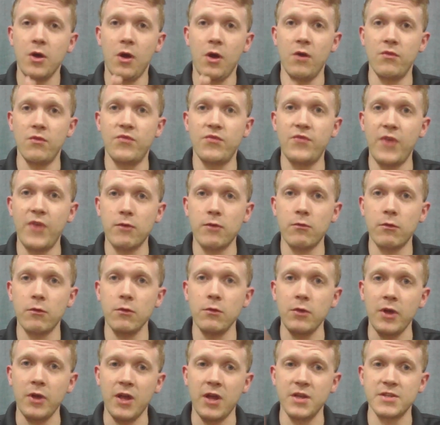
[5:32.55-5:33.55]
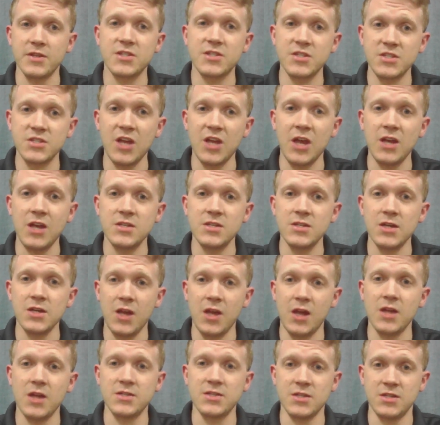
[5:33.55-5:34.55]
of federal and state
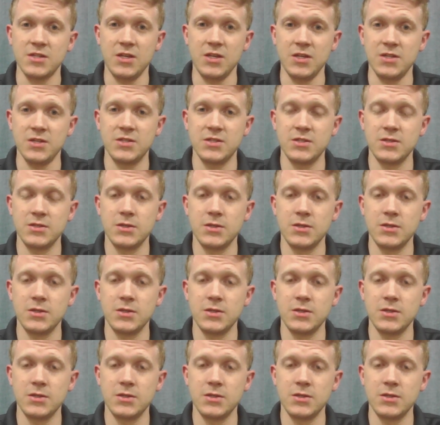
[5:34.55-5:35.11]
entities.